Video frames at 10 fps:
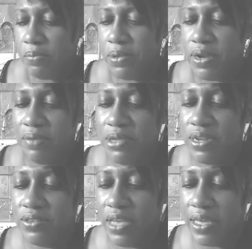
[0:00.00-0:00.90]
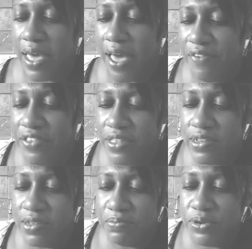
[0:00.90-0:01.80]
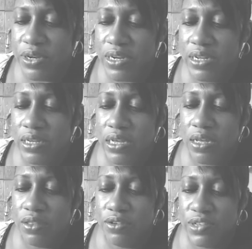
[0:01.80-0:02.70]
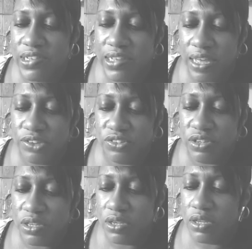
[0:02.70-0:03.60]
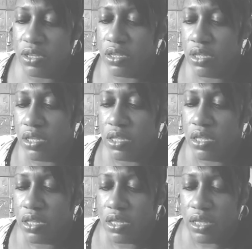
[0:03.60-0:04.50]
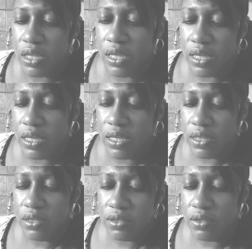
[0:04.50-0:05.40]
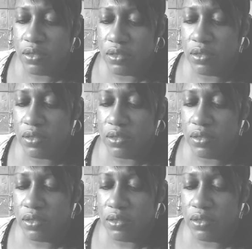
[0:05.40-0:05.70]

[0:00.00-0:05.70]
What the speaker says: But I'm going to take half of this and put it in the other section. And